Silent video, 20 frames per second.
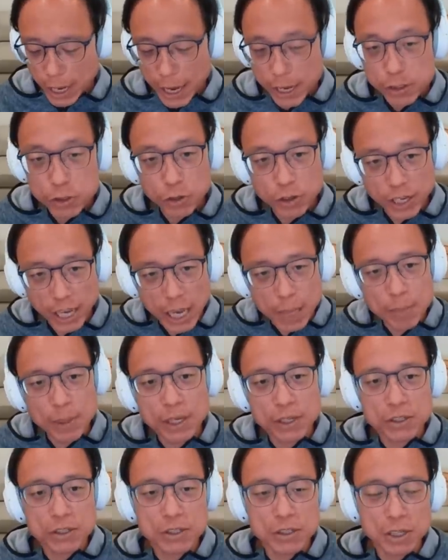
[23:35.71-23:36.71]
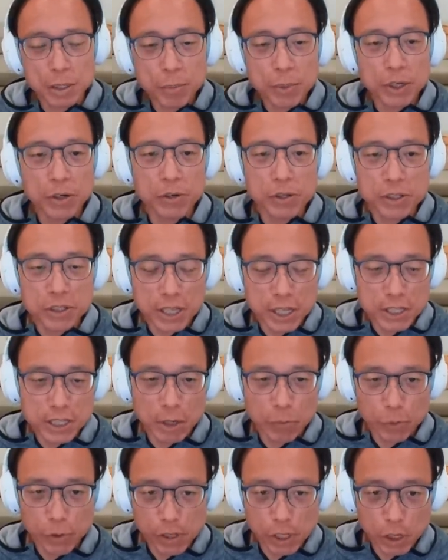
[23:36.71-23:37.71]
And so gaming is similar in the sense
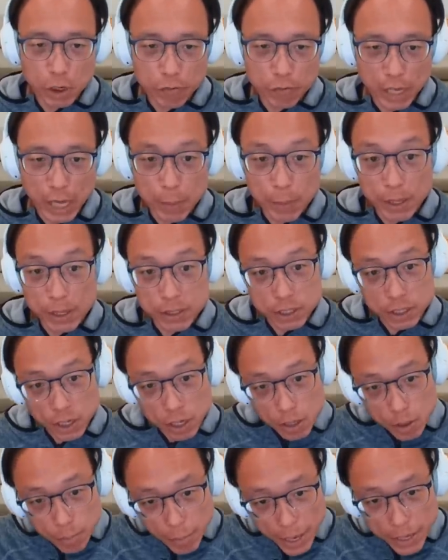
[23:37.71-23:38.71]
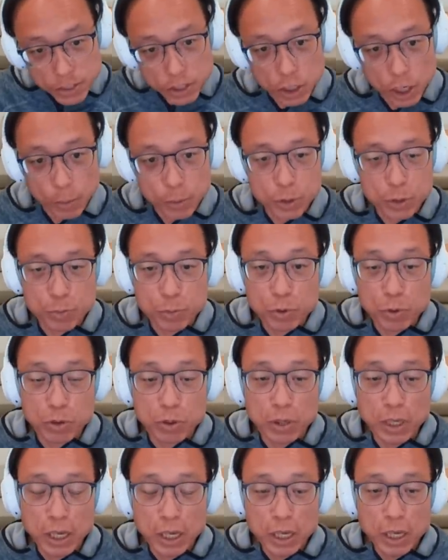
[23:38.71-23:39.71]
that we think of gaming as another mass adoption pool
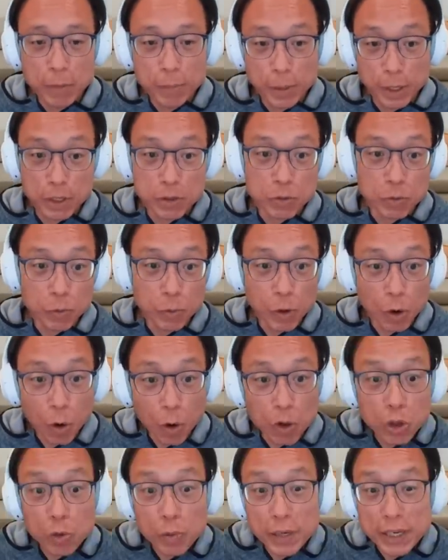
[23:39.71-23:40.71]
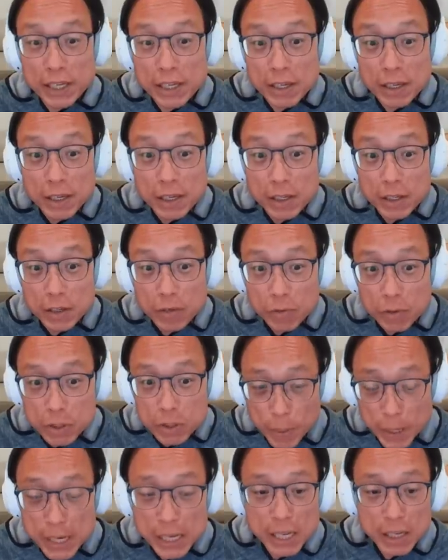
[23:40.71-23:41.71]
because we're already
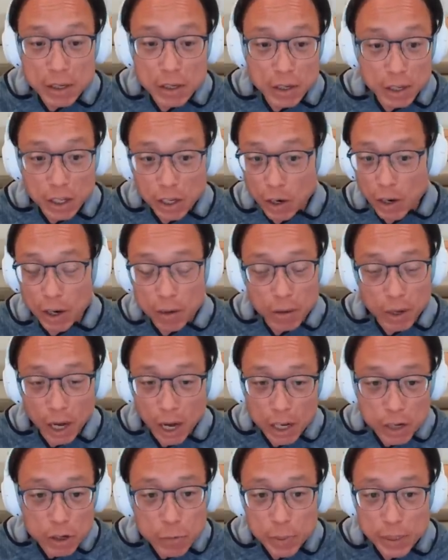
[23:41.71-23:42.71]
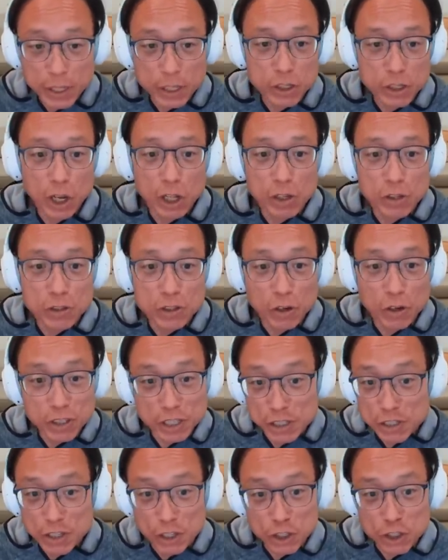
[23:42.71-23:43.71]
spending, you know, $100 billion on
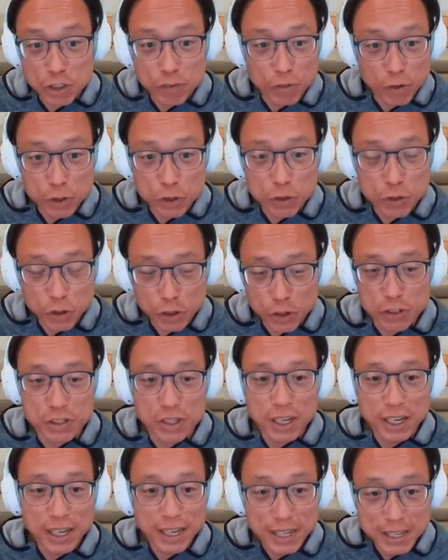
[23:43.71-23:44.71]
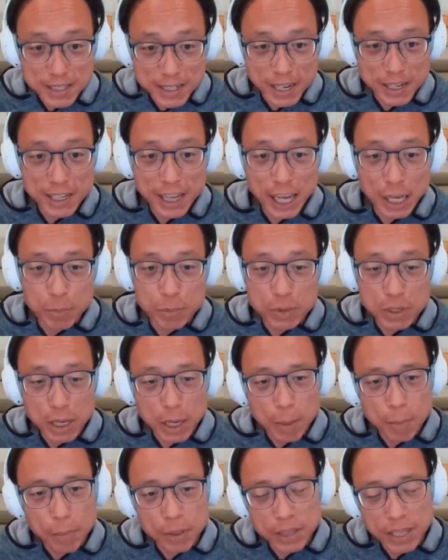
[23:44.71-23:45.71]
these digital virtual goods inside games
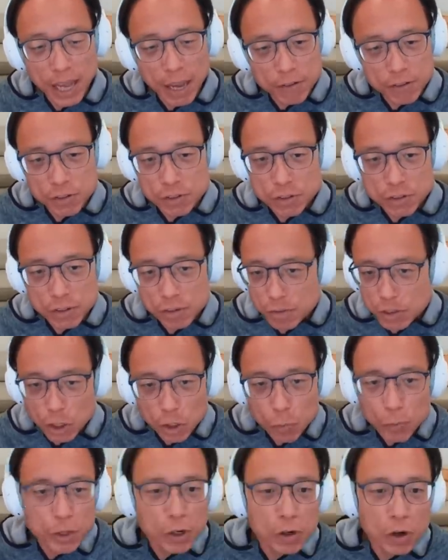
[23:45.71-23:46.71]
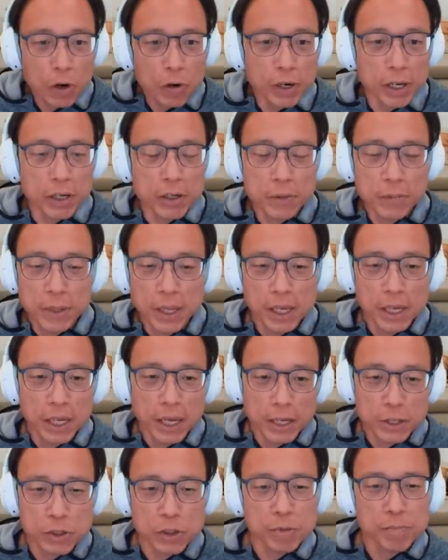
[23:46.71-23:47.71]
but they have, you know, we don't own it.
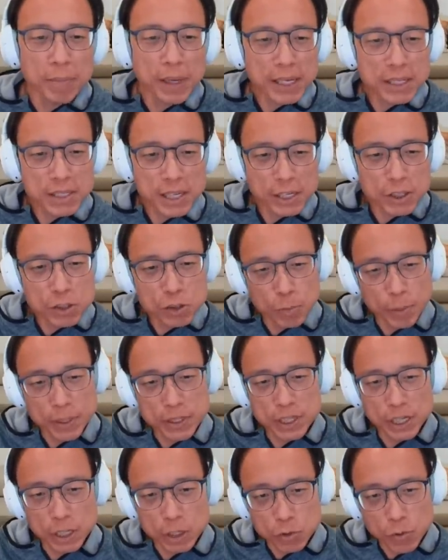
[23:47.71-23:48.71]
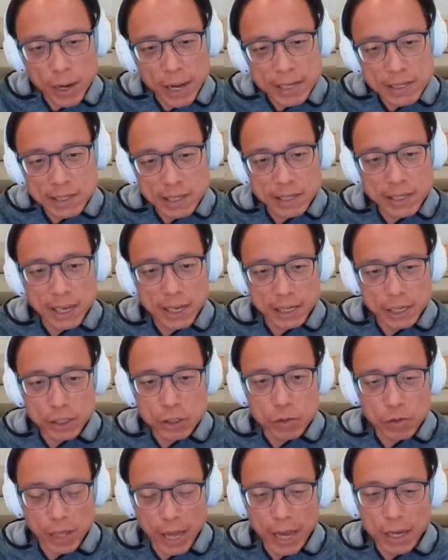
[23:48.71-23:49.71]
And so it makes sense to basically translate that
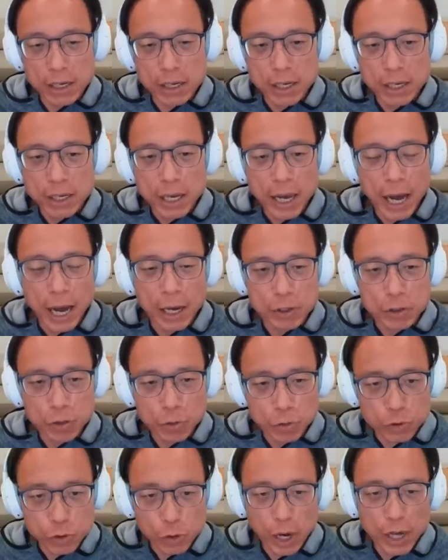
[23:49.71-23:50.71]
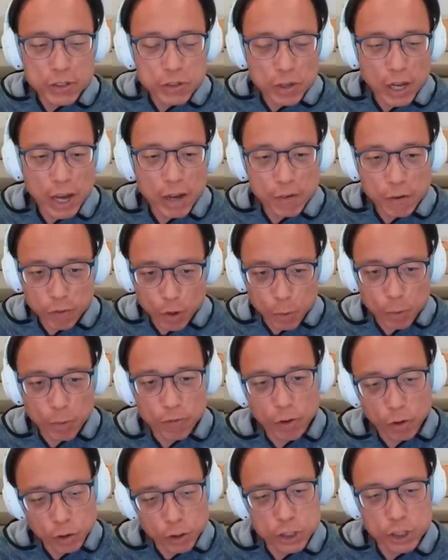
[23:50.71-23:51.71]
into that, uh, to, to us to have a form
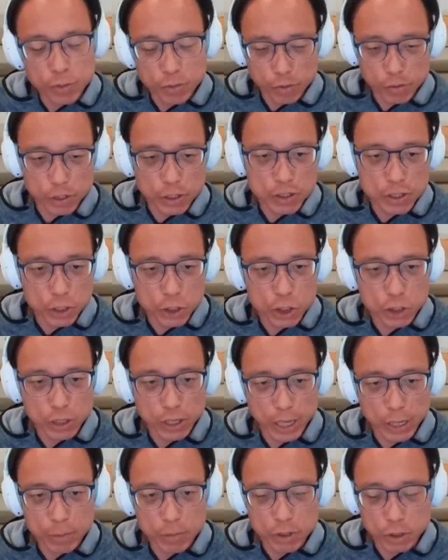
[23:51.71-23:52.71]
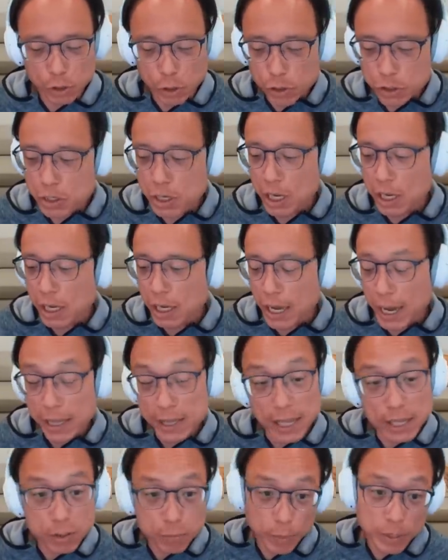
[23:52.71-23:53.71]
of ownership of these digital games and goods. And
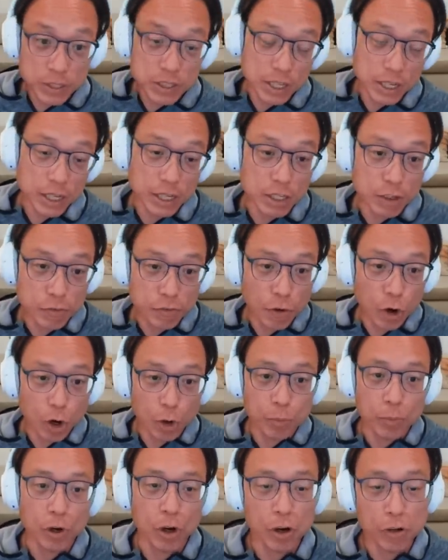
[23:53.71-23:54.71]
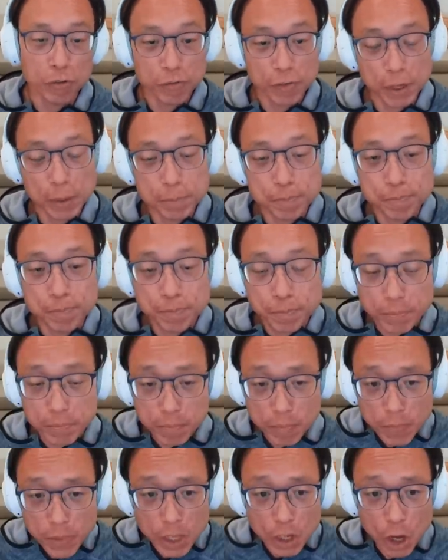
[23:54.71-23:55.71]
that's basically in the form of, um,
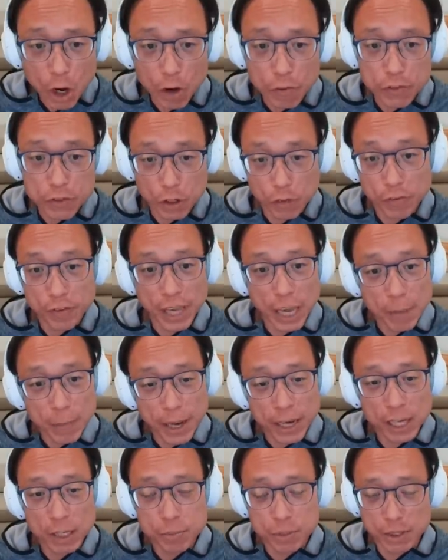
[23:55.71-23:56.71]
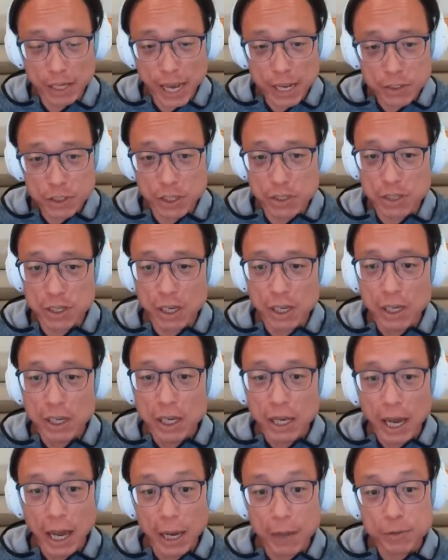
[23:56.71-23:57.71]
of sort of game items and assets.
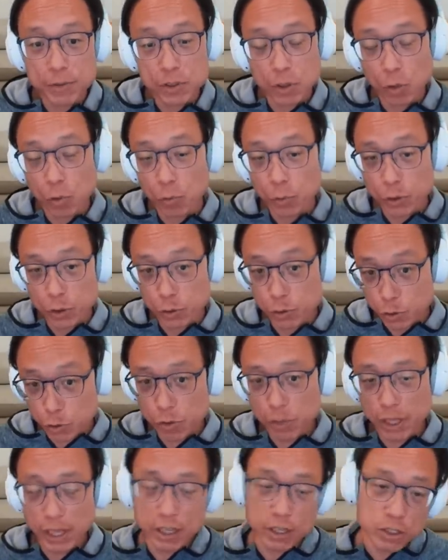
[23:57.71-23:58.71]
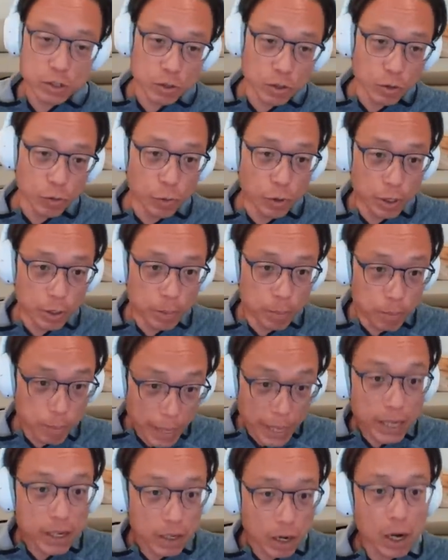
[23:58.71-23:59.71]
Um, so we do two things. We
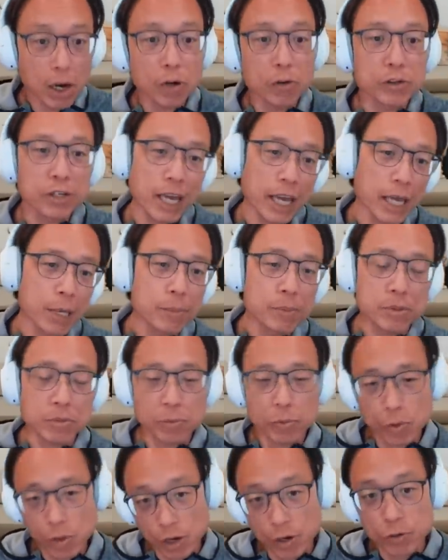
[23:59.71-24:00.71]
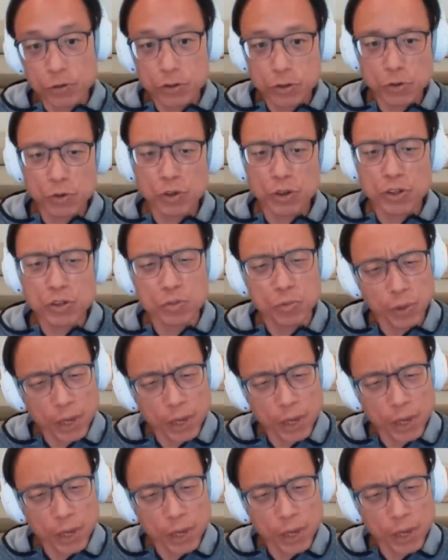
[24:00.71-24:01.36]
make our own games with our own studios.